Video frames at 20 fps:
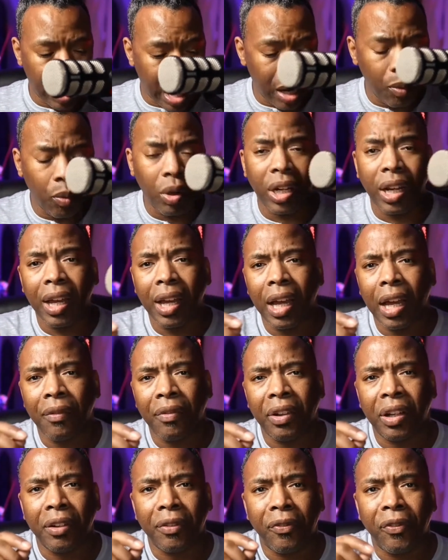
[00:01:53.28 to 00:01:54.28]
I want to
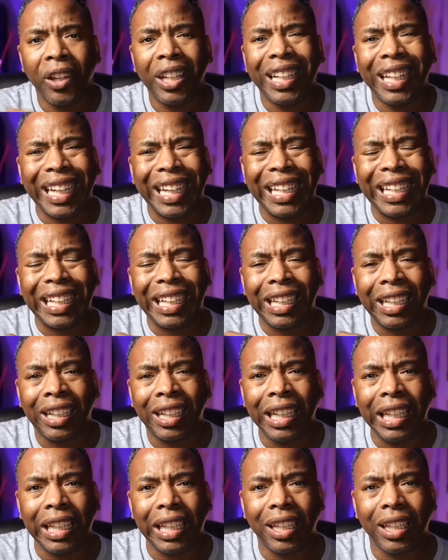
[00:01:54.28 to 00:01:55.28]
have an affiliate
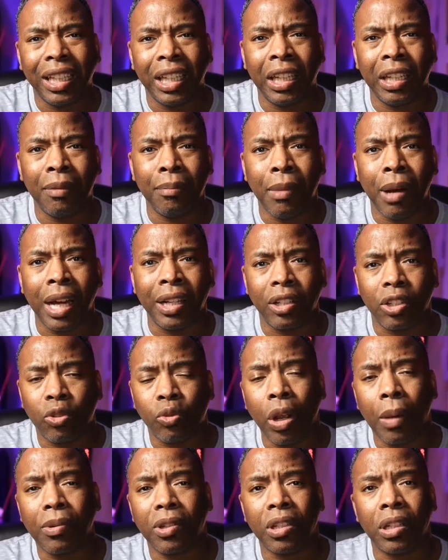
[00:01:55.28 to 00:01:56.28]
link in my
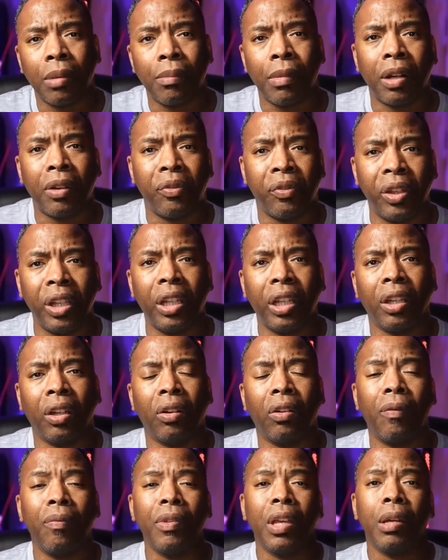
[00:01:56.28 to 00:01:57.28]
description of my
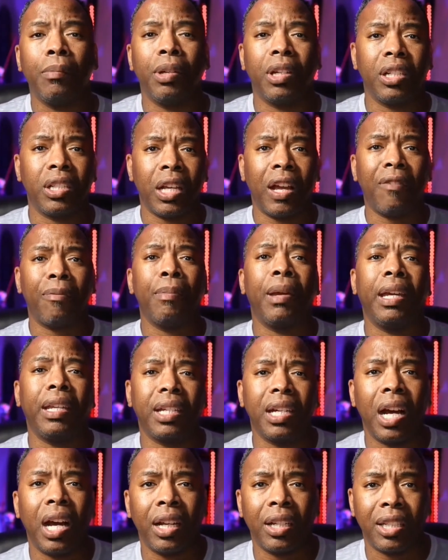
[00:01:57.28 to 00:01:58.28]
video, because I've
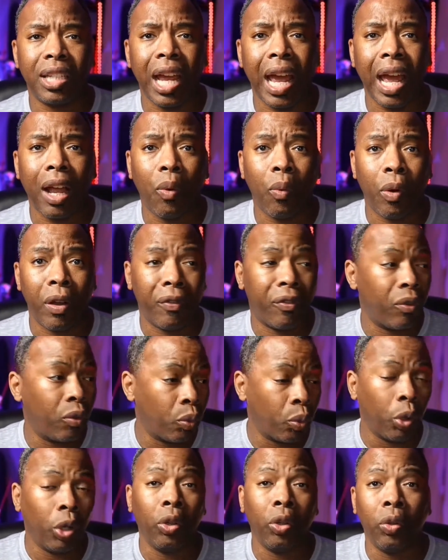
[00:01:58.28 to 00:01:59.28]
made contact with
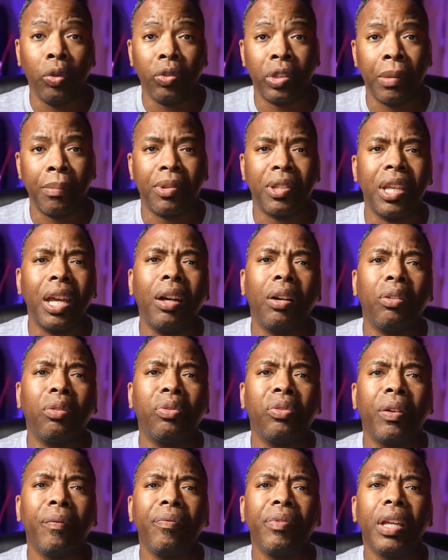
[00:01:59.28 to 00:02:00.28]
Rode
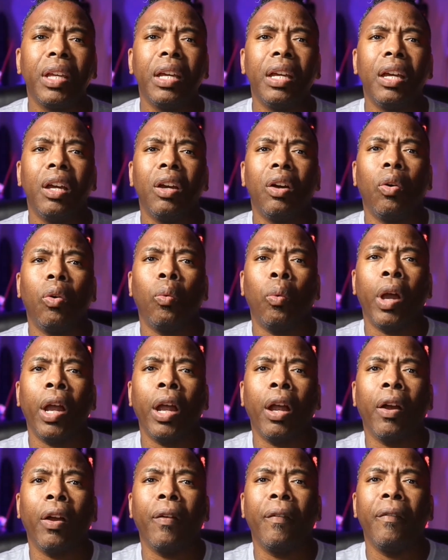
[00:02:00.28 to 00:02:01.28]
themselves,
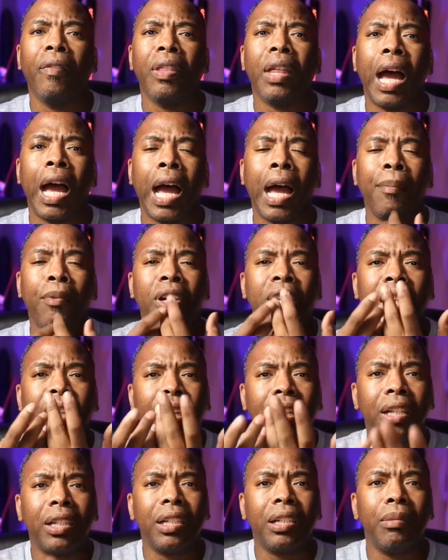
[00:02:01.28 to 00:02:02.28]
where I'm going to get a